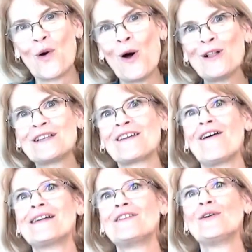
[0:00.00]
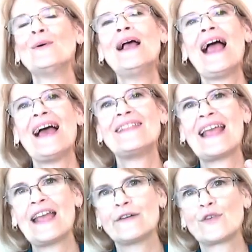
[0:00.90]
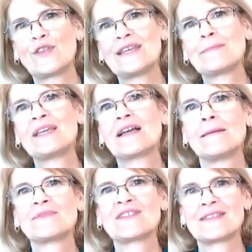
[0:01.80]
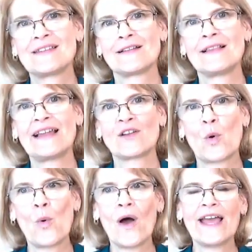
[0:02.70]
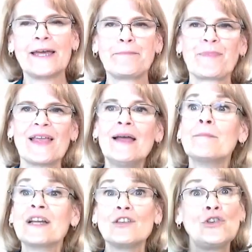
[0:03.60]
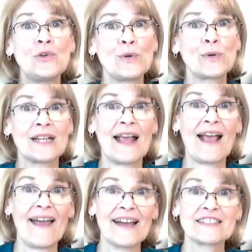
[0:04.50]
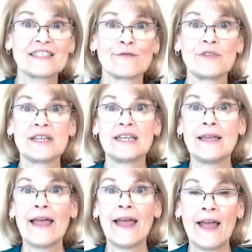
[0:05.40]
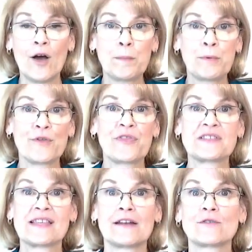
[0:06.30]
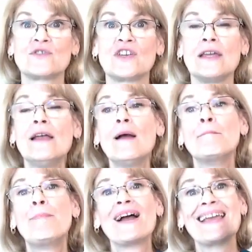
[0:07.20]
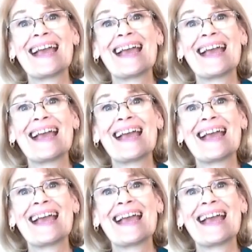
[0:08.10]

falling on you and everything becomes still and quiet. But you can actively help with this energy by